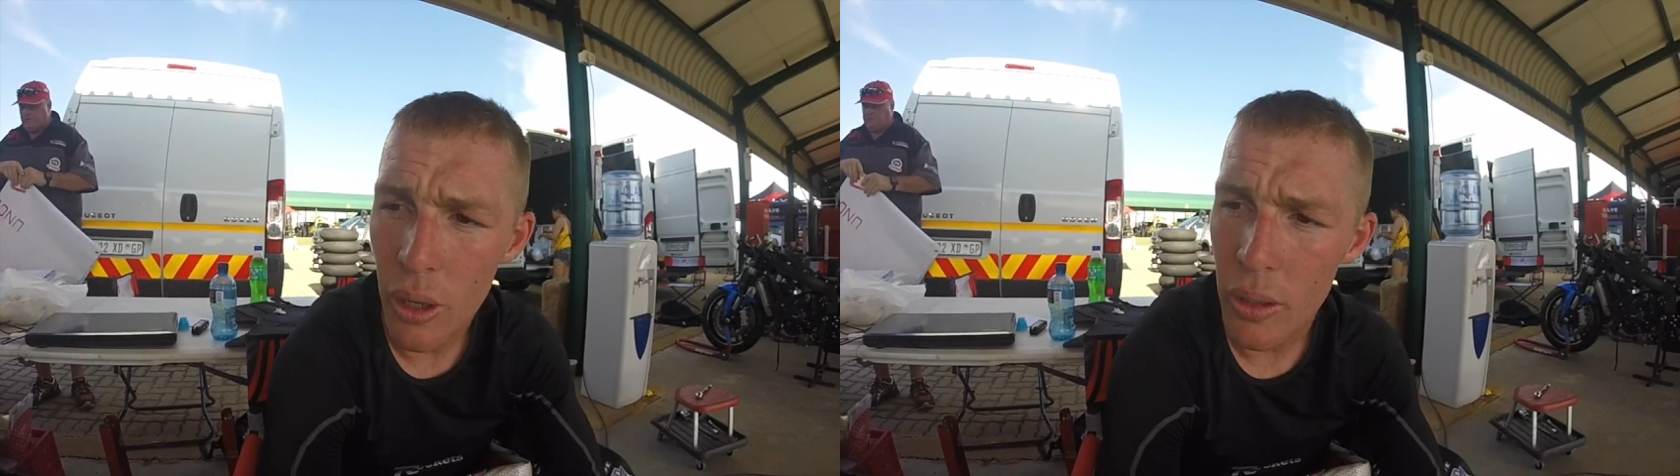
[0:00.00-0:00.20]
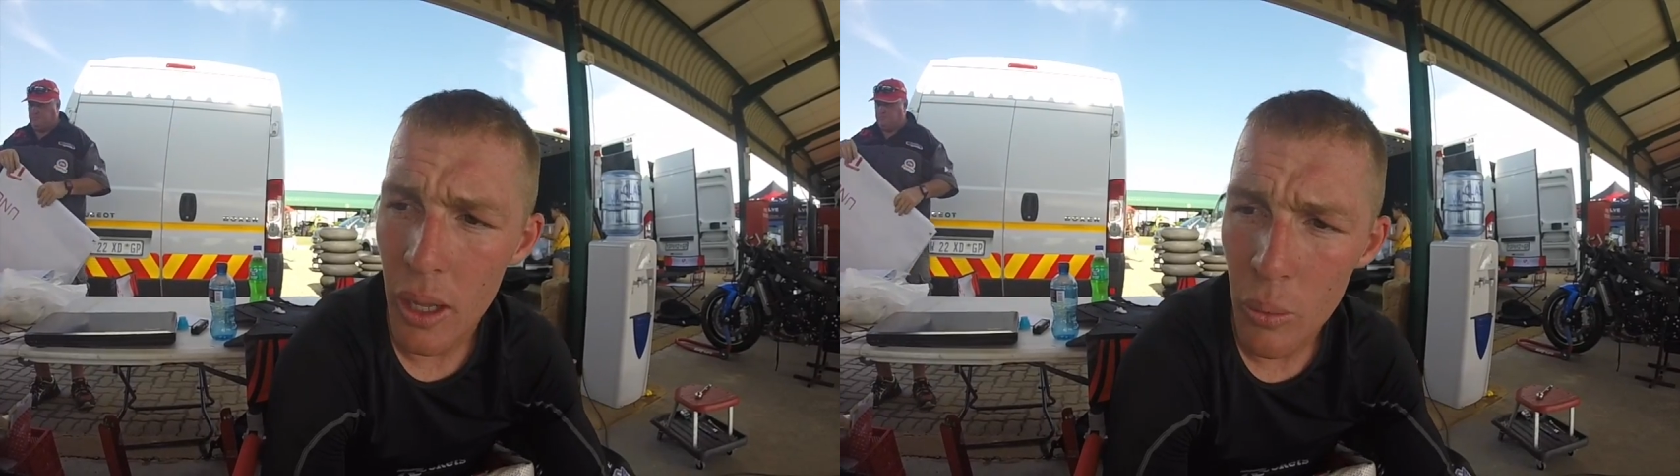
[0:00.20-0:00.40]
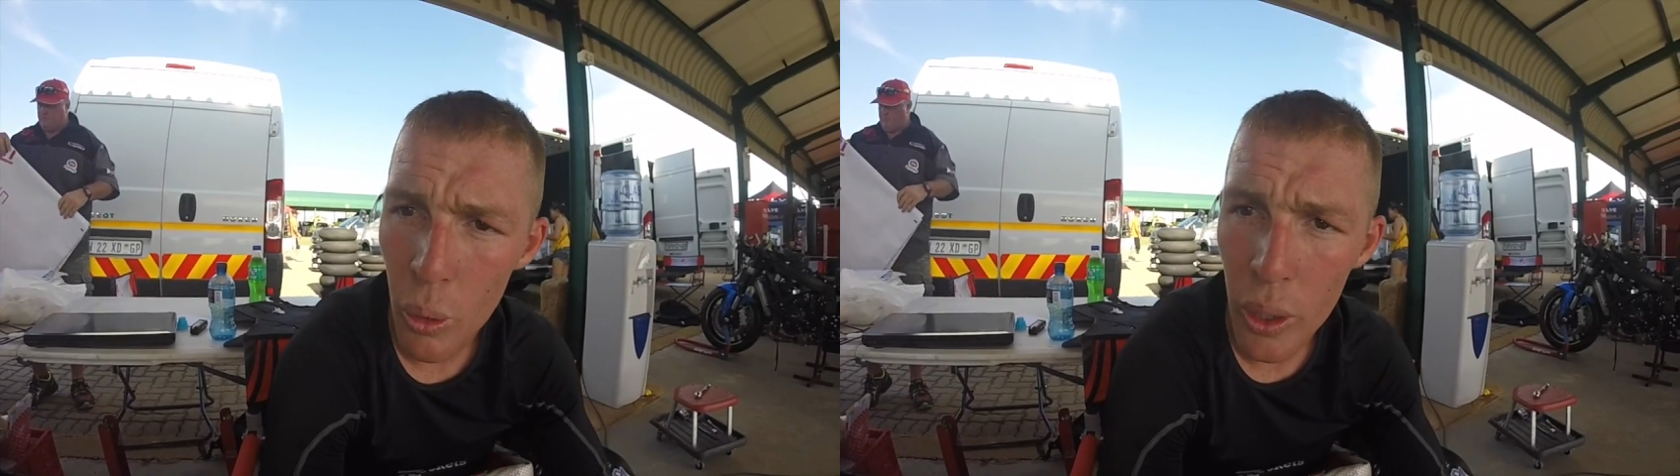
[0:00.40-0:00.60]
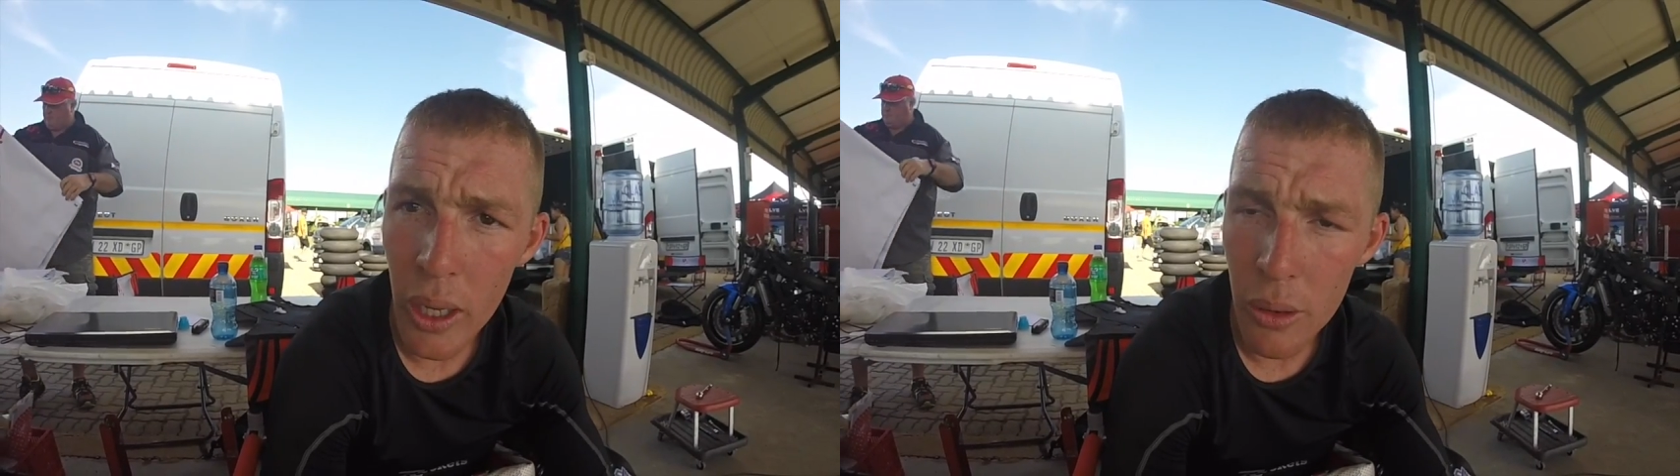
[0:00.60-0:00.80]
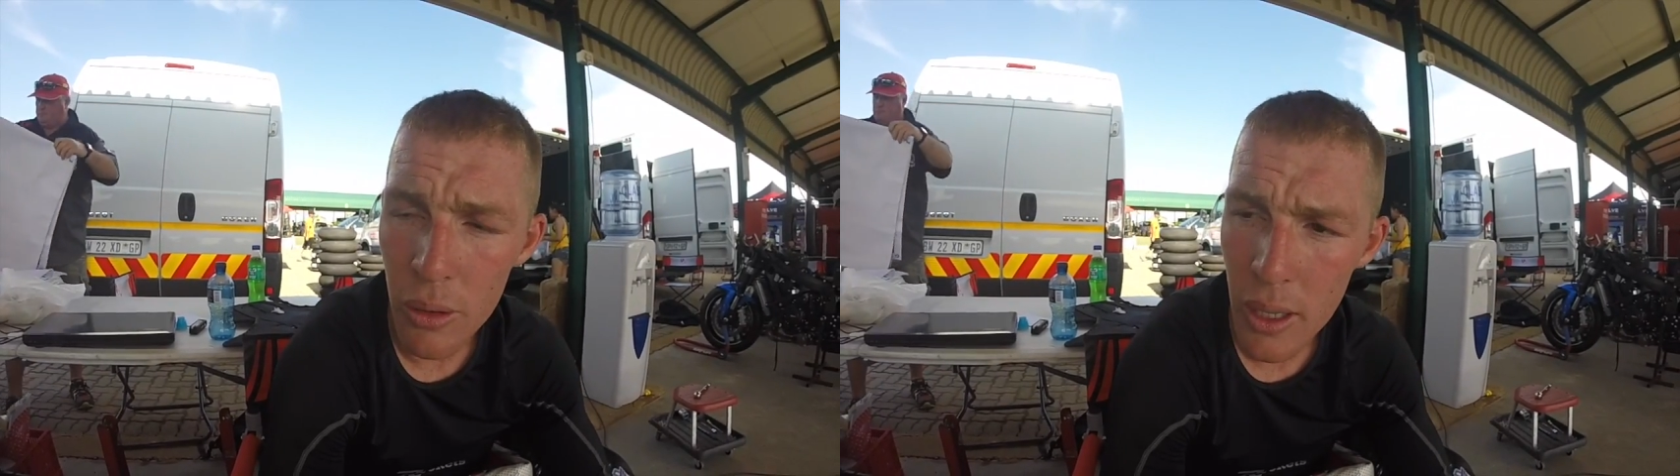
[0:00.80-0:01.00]
and work
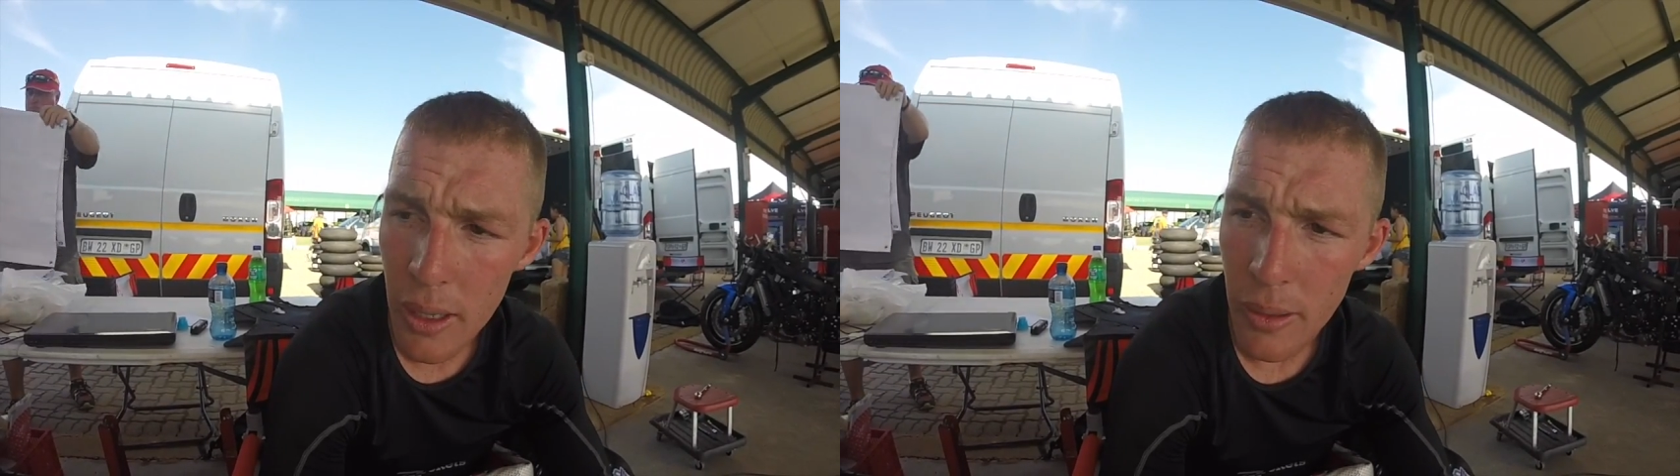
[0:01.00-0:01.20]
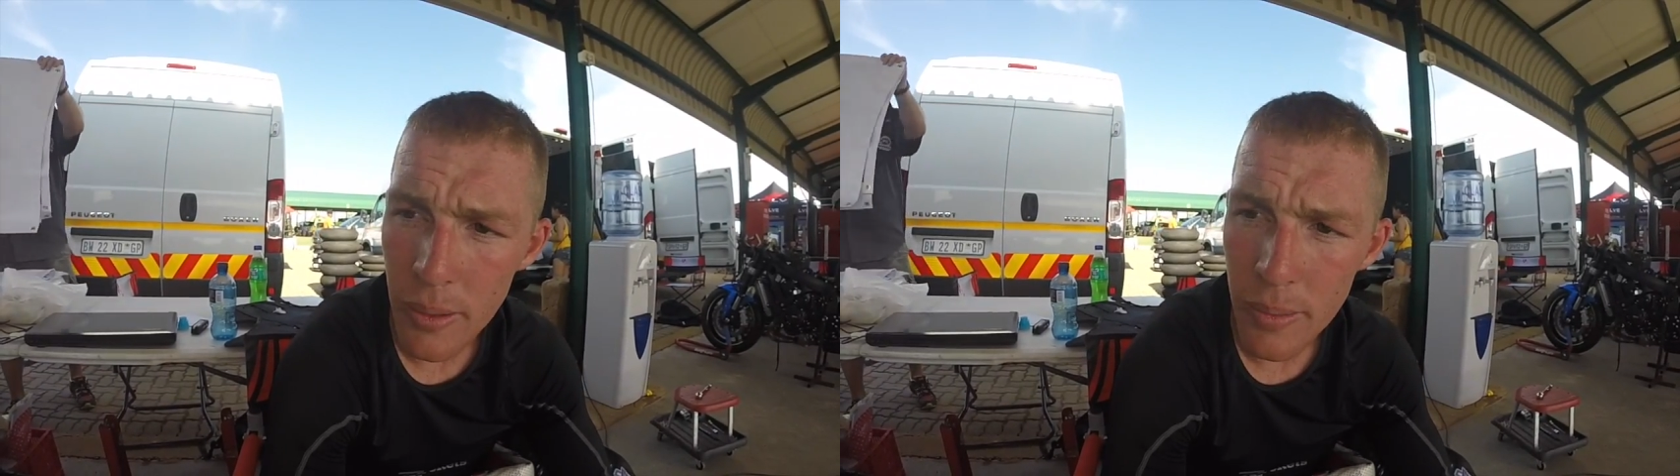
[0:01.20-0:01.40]
out through the year.